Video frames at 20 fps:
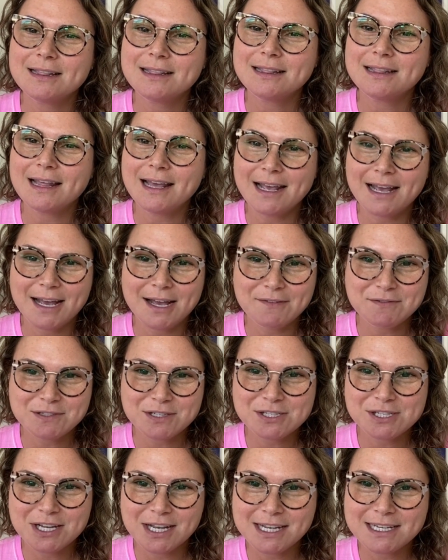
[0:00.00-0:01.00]
they have
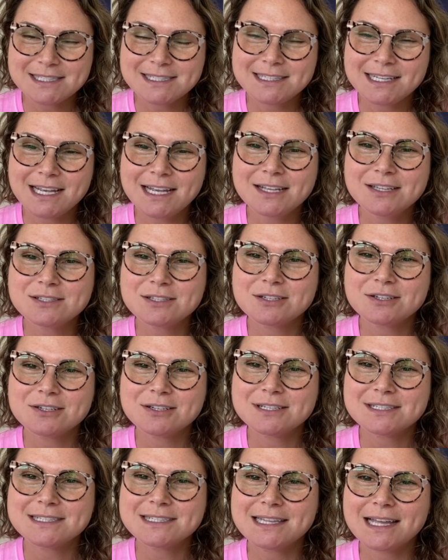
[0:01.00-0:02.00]
such high
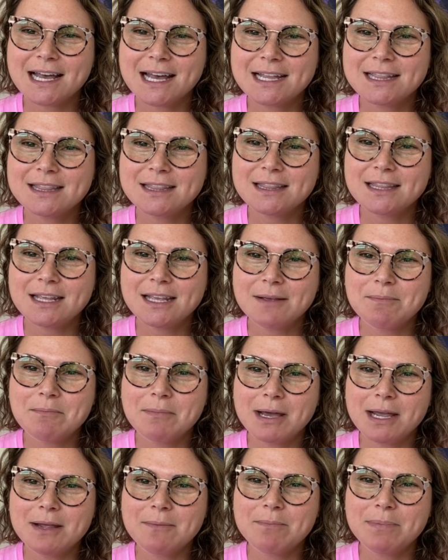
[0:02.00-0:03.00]
standards that they
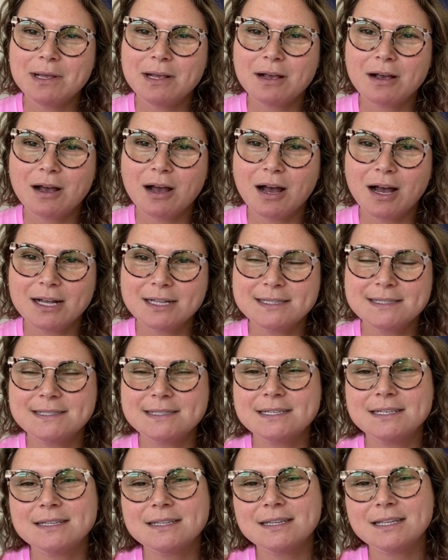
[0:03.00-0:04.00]
might be
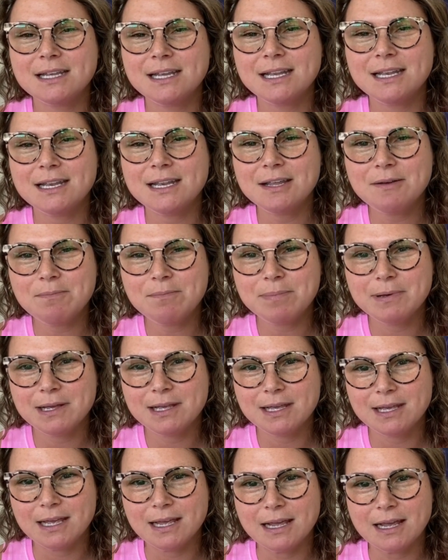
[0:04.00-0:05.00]
constantly
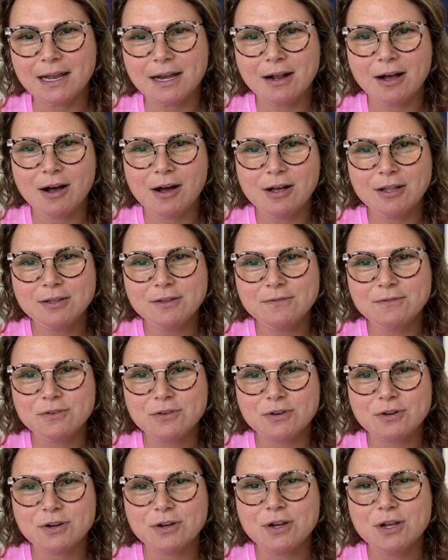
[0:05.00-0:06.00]
nitpicking at all of
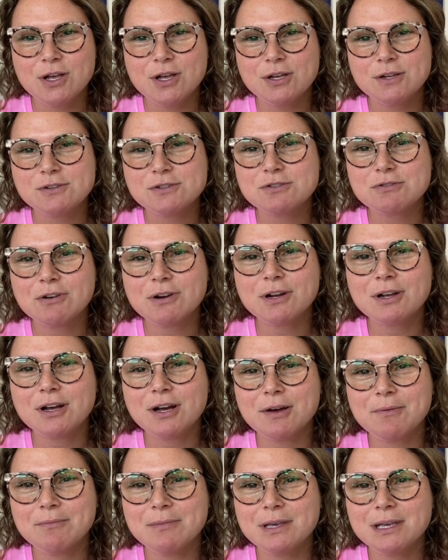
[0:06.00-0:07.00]
your
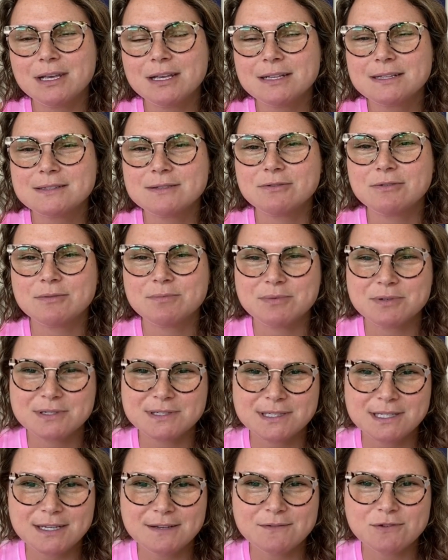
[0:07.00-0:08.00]
shortcomings or
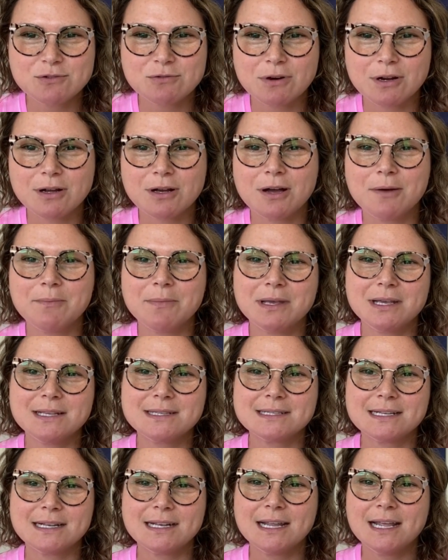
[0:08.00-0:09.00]
perceived
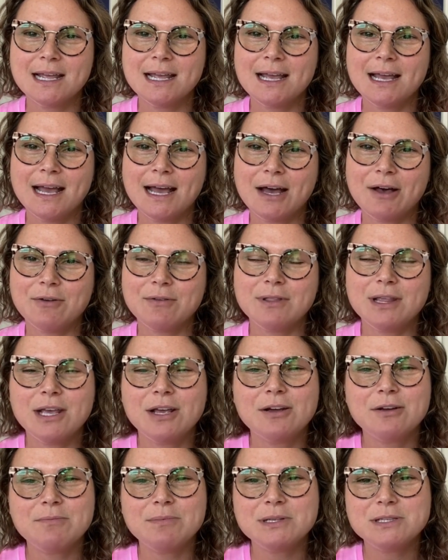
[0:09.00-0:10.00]
shortcomings and how they
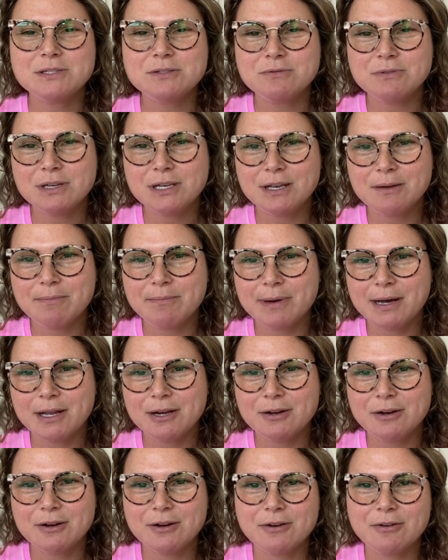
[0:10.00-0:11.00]
could be doing it
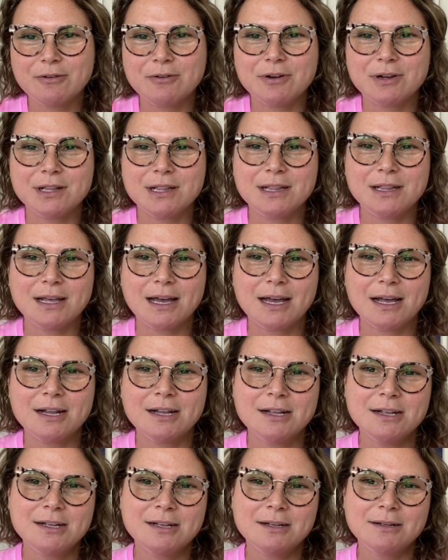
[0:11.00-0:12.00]
better, or
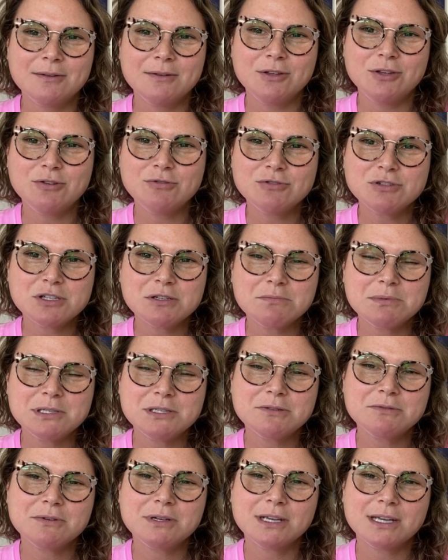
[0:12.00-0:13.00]
that you should be
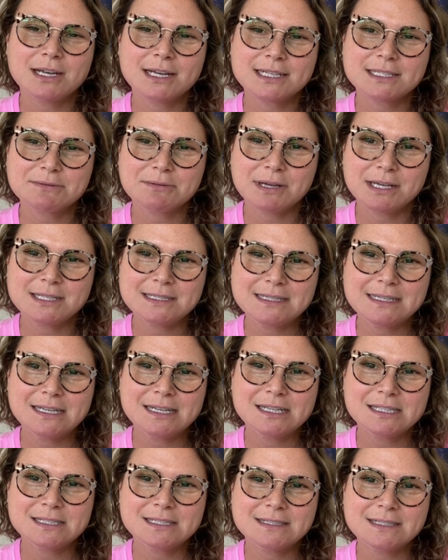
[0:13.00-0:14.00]
doing XYZ
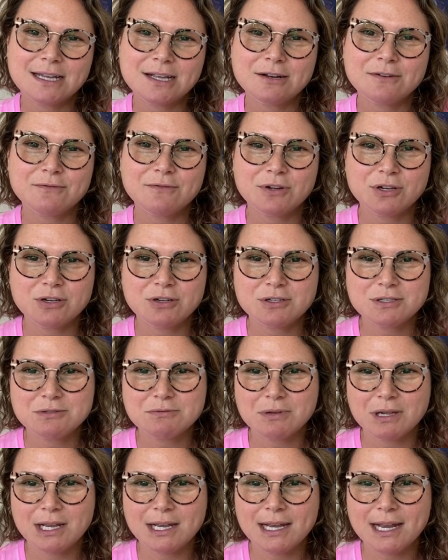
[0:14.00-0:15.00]
instead of what you're
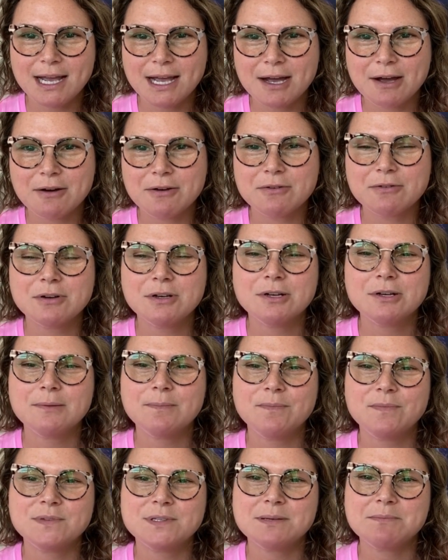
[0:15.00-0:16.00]
doing now
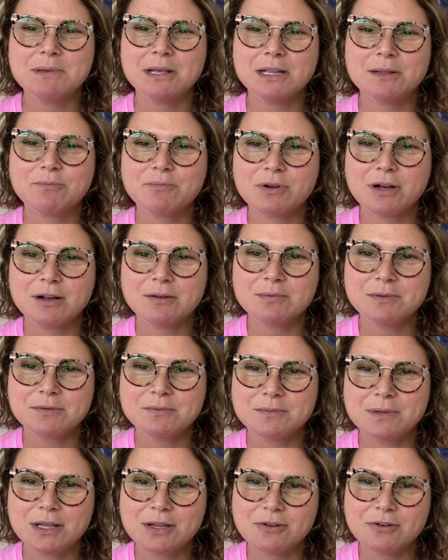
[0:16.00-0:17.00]
to make the
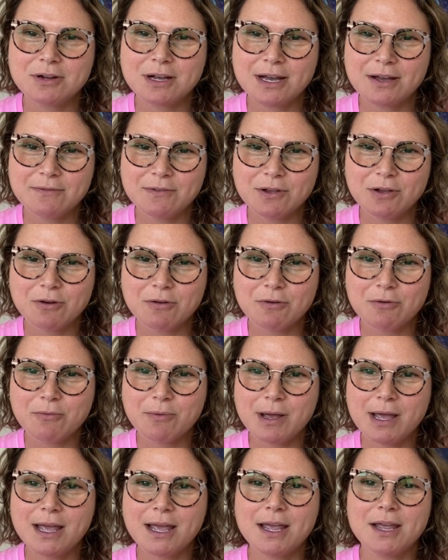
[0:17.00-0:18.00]
problem that you're having go
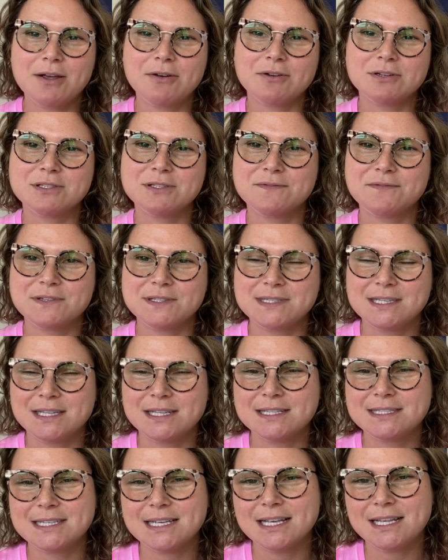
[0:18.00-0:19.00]
away or to
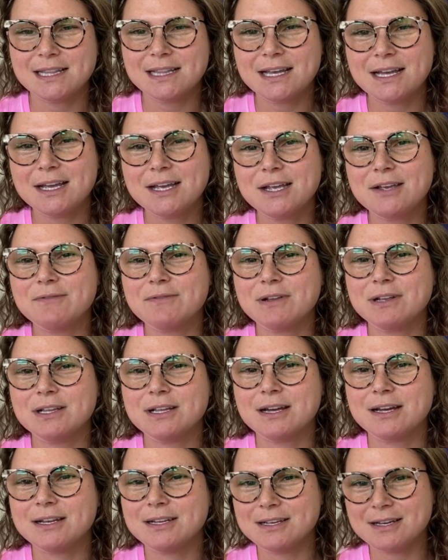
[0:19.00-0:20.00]
facilitate life, and
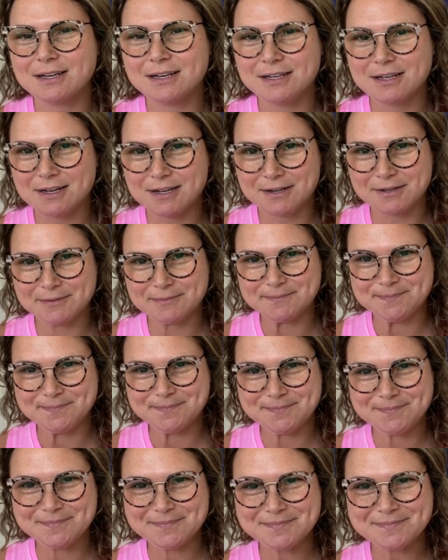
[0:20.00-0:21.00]
yada, yada, yada.
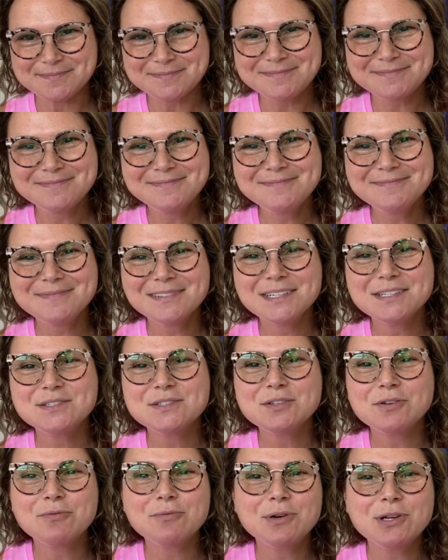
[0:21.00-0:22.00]

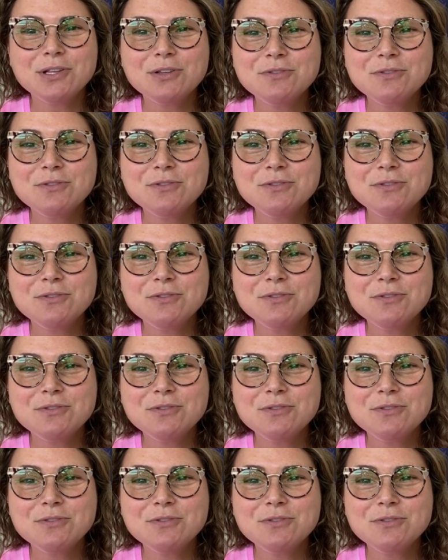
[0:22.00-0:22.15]
So what do